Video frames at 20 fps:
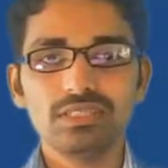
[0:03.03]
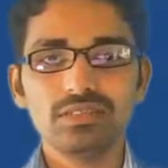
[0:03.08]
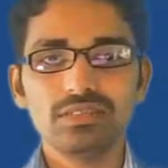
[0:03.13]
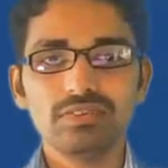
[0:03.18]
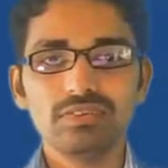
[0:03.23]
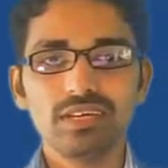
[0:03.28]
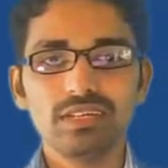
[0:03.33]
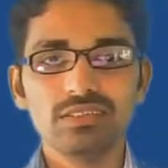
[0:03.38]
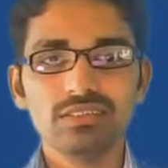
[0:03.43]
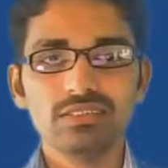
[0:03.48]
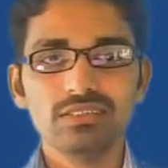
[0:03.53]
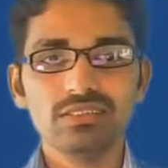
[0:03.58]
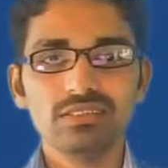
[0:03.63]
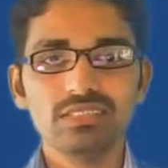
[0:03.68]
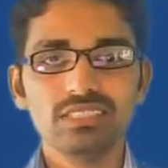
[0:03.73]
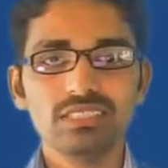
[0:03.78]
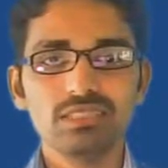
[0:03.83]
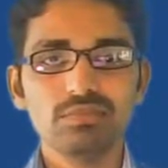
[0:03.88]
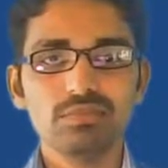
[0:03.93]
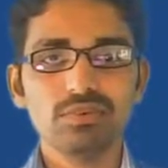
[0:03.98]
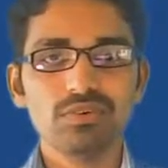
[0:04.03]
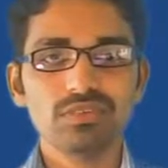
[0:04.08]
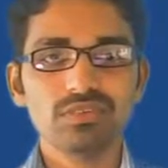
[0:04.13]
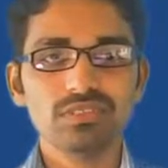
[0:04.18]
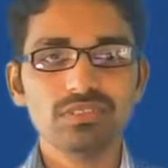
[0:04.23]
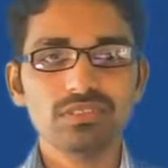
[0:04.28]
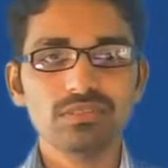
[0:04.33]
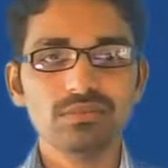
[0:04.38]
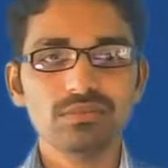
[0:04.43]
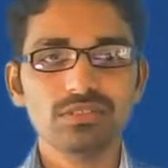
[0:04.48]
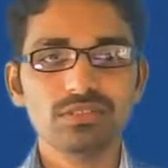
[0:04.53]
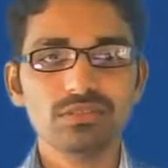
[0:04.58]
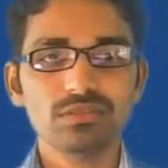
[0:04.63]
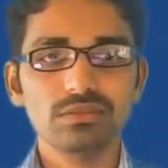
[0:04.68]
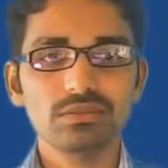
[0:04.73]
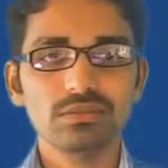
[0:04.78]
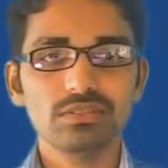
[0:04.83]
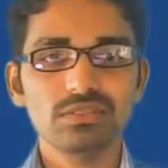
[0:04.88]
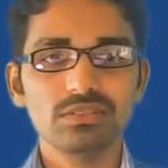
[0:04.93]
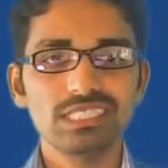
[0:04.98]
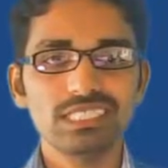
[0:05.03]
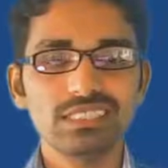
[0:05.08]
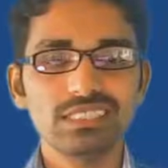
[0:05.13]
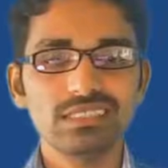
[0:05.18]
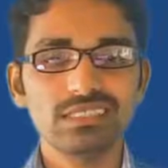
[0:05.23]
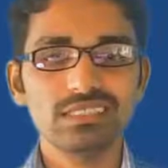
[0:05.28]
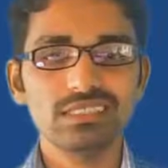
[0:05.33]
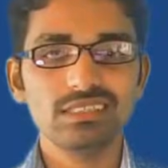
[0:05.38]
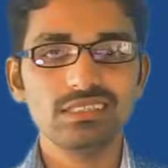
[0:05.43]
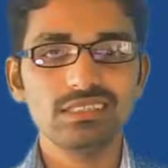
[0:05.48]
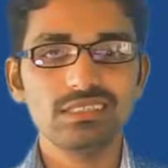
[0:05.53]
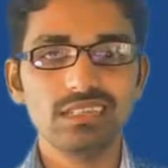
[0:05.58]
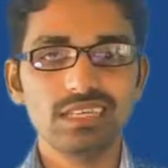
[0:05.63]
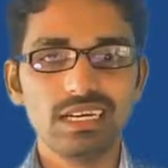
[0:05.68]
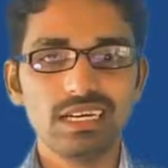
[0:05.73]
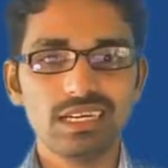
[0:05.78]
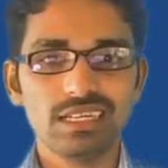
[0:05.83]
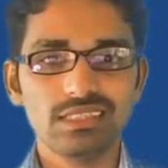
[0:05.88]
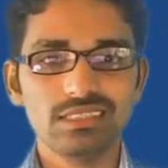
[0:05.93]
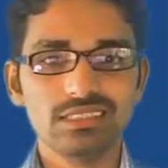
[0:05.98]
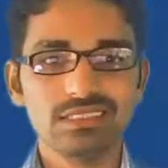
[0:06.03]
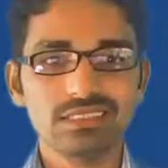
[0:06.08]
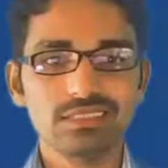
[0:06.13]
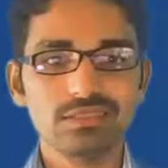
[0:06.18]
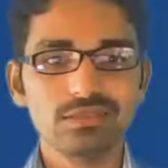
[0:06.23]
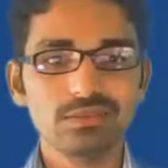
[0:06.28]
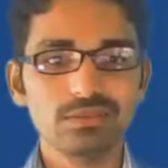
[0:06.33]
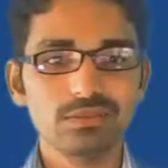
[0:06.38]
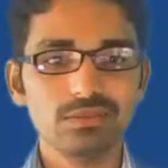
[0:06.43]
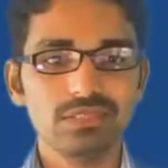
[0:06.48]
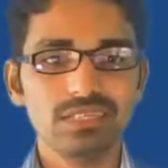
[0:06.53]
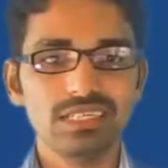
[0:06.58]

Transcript: we are going to see the power systems 2 unit 3 lecture 2.